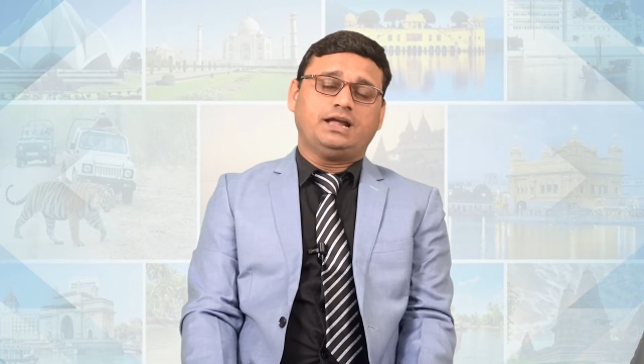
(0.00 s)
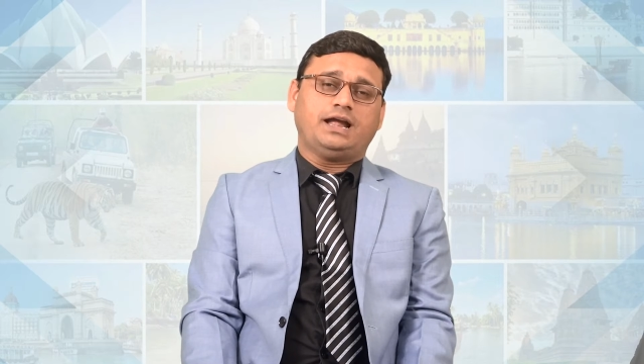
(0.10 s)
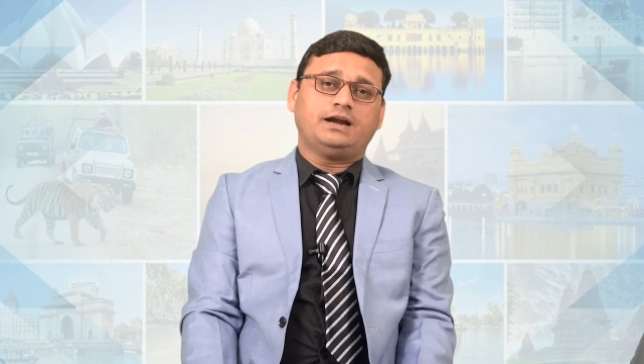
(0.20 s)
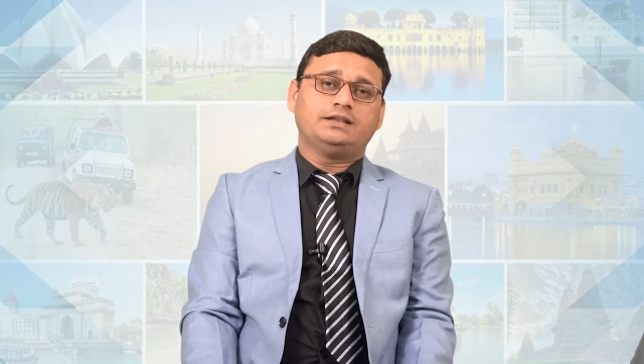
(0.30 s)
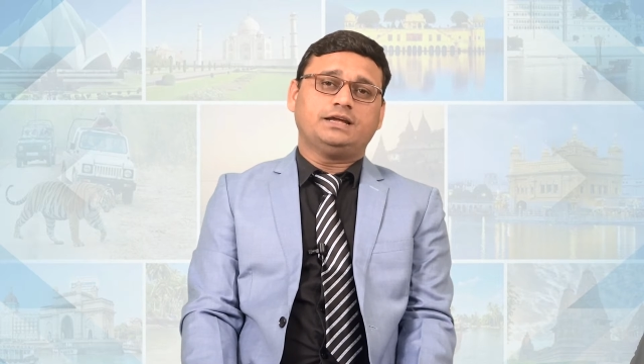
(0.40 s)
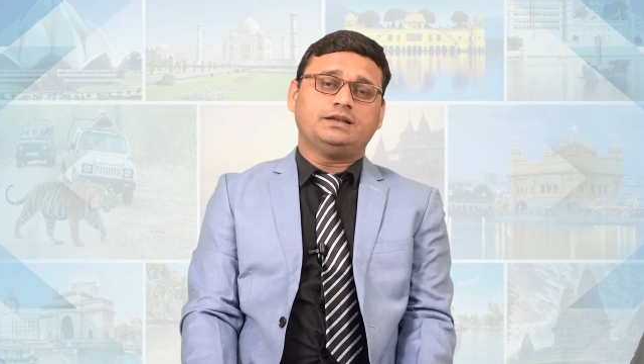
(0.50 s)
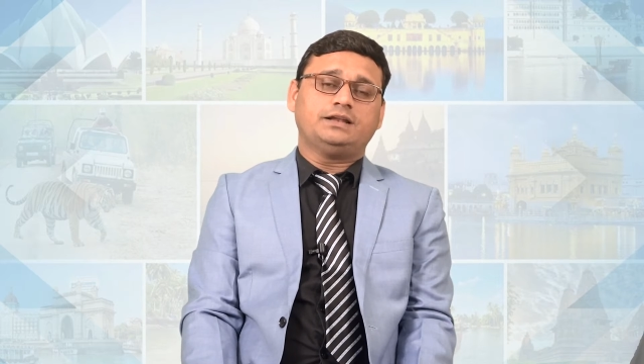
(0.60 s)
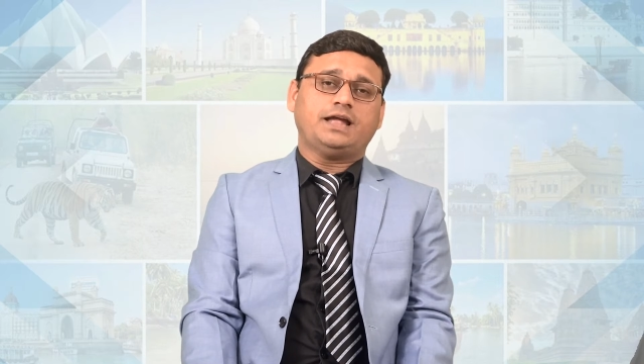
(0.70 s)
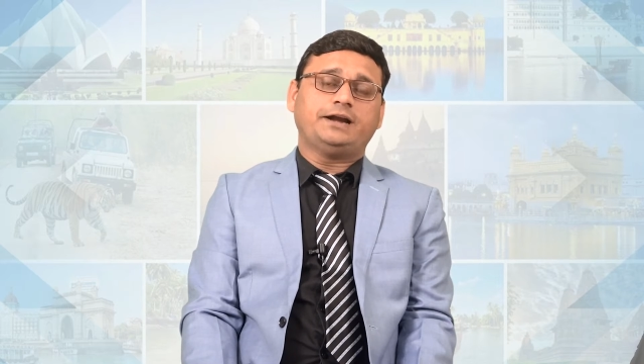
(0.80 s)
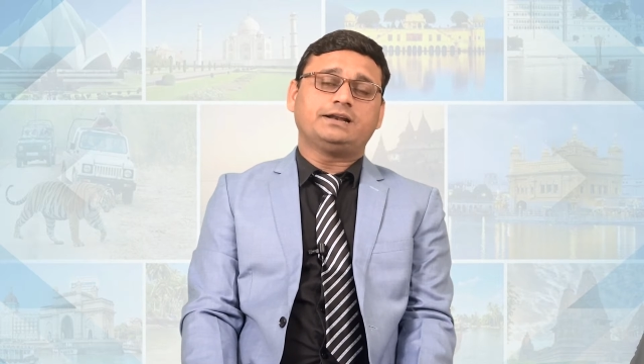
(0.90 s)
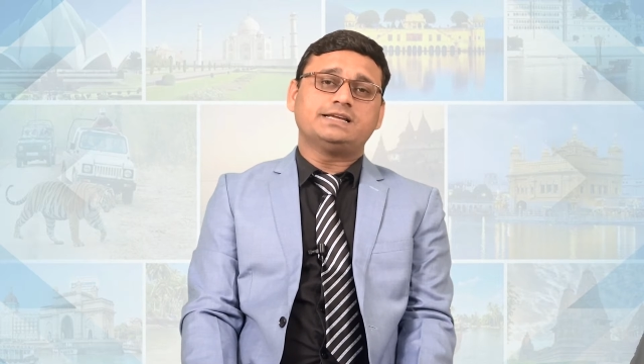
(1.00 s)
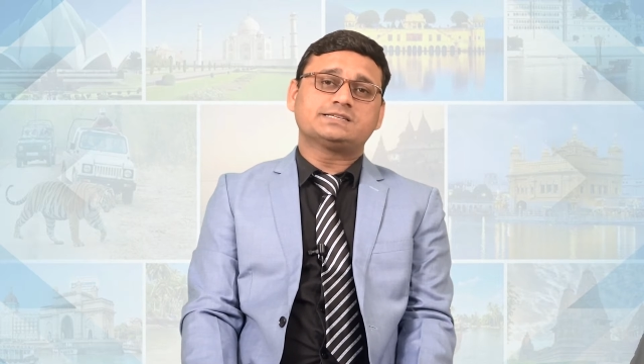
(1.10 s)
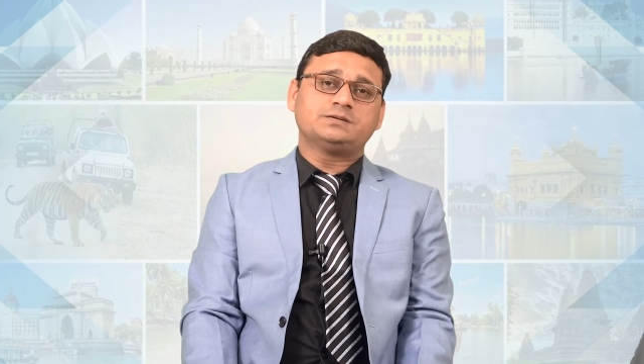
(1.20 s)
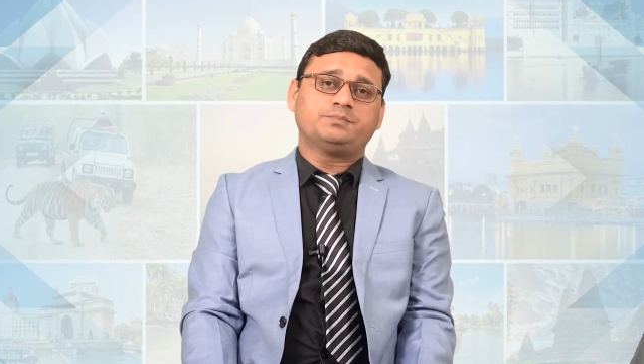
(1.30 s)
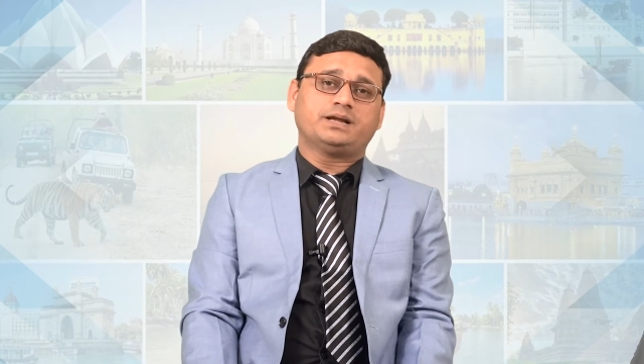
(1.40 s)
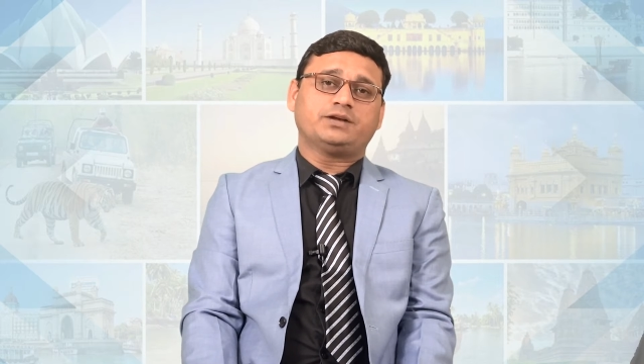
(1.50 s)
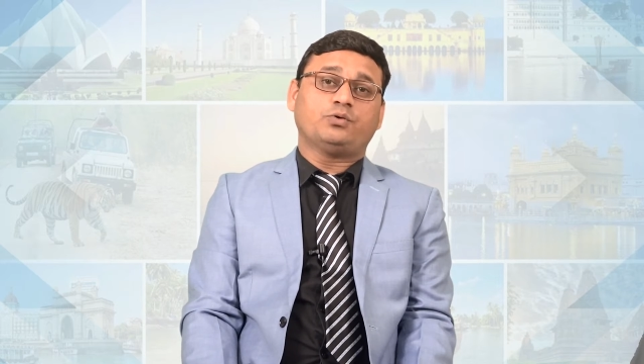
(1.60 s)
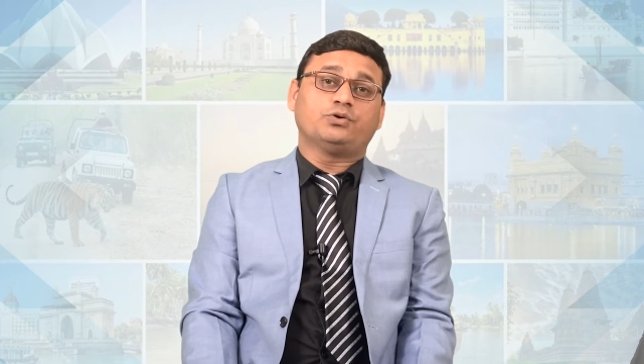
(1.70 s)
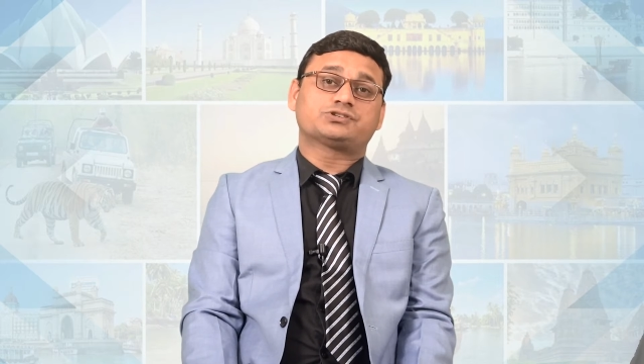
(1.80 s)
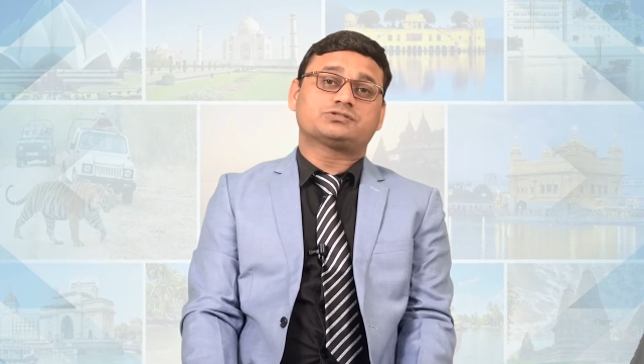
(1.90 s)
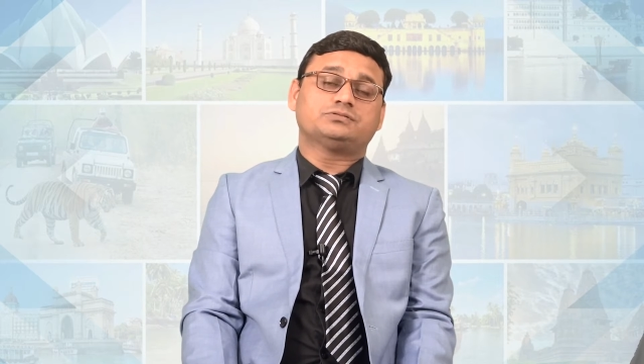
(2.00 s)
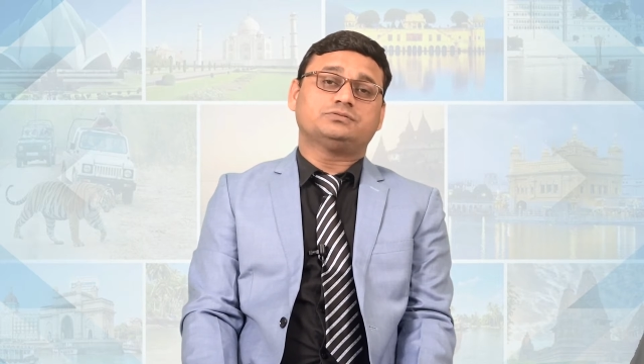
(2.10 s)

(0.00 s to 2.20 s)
and then at lesser cost,